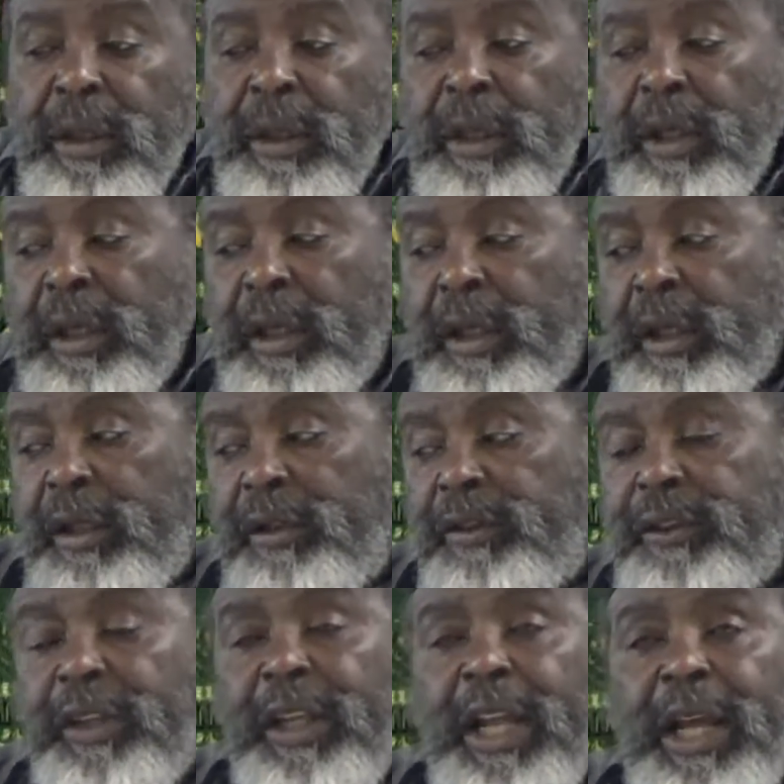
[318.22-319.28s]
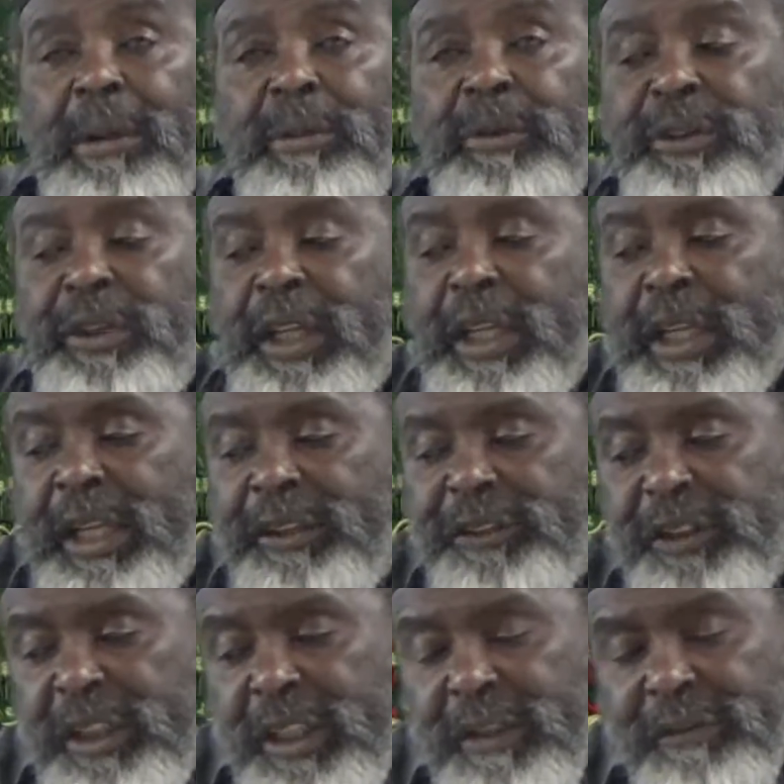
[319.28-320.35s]
And Saddam was saying that's
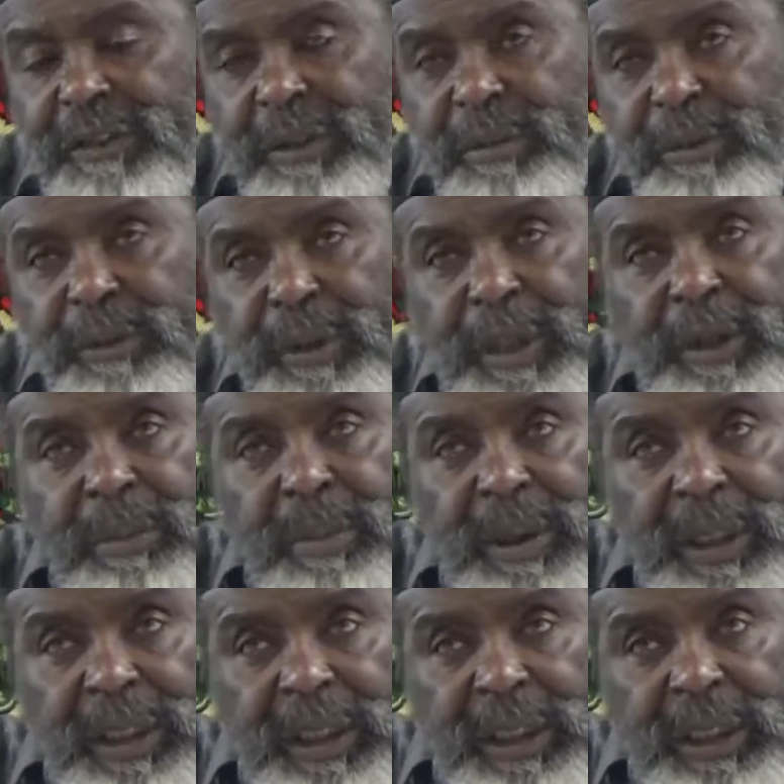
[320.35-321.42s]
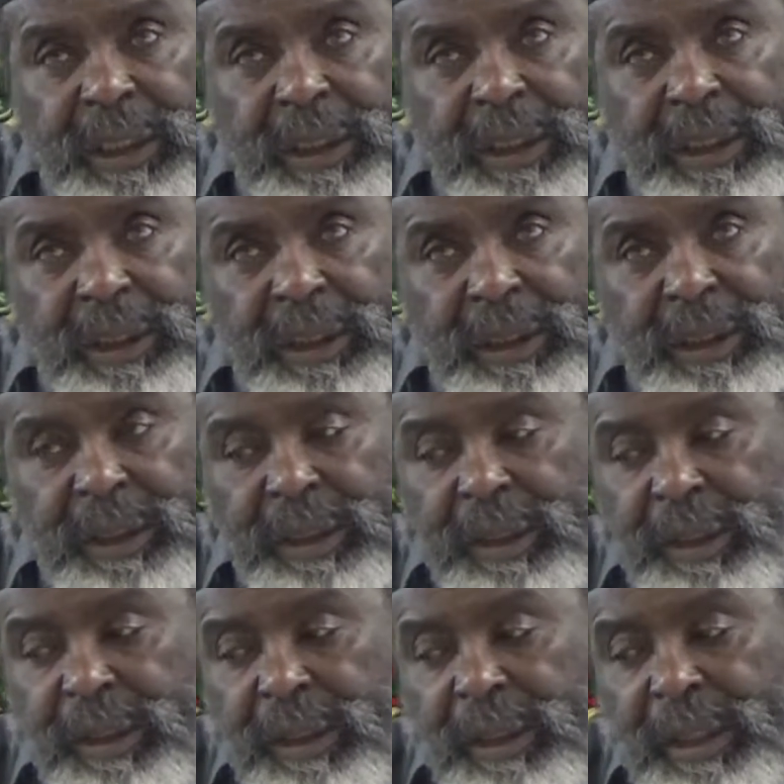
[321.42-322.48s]
to give them credibility.
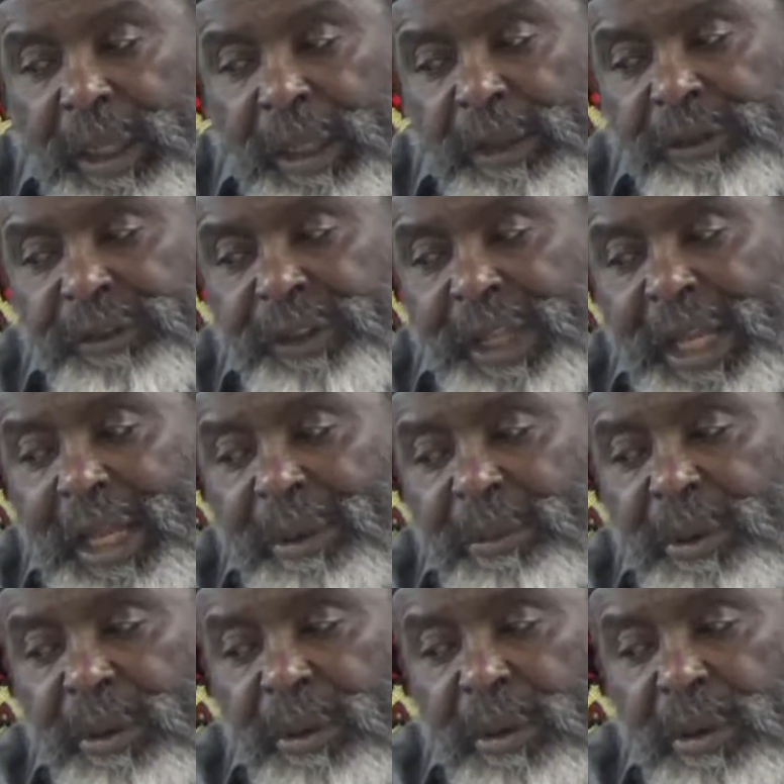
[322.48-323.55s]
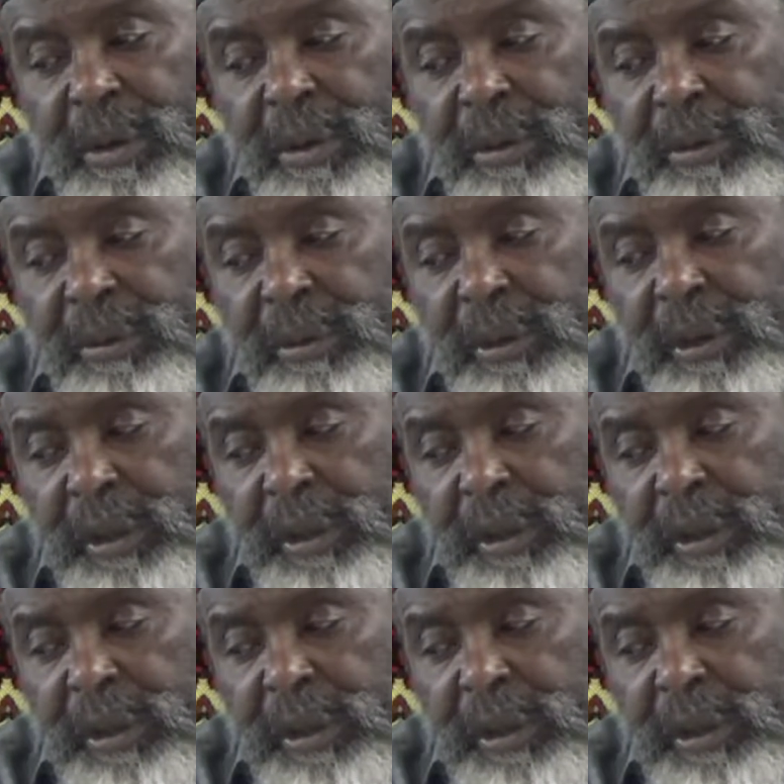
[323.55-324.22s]
Now, as time go on,